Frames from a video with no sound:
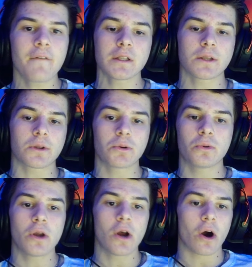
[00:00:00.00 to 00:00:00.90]

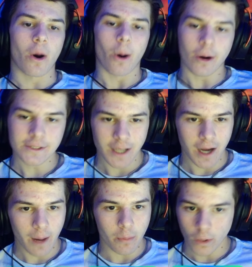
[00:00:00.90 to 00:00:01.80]
Loon on
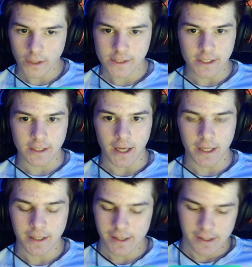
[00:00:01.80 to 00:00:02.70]
top once
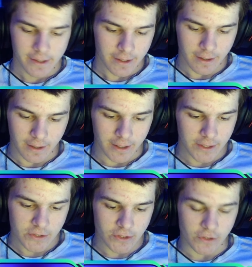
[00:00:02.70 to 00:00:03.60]
again.
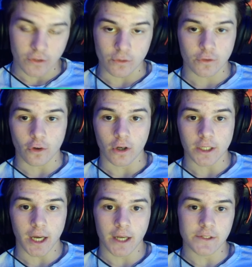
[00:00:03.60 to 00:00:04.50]
It's just too strong,
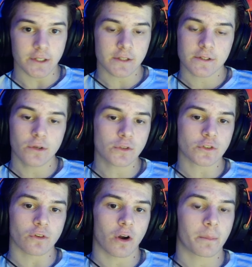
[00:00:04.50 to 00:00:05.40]
guys. It's too
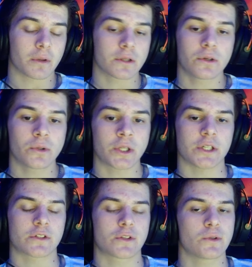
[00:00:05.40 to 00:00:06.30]
strong. Balloon
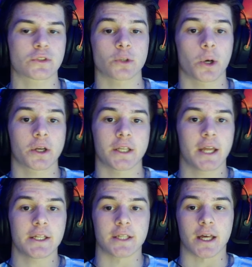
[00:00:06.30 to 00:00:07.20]
is too strong in
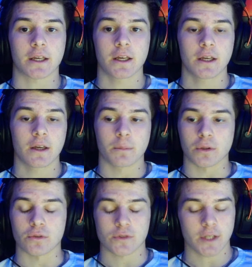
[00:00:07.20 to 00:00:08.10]
any deck.
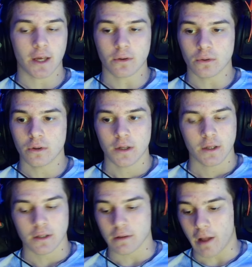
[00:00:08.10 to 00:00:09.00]
Balloon Cycle,
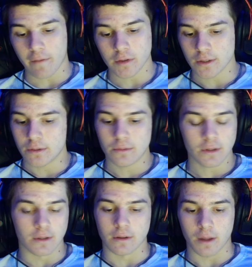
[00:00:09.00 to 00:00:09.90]
Lava
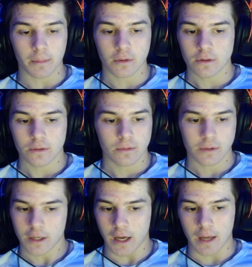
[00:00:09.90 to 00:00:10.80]
Loon, Lumber
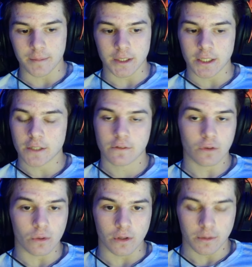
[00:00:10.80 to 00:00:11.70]
Loon. I mean, it's
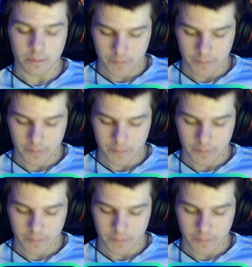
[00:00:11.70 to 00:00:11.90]
too good.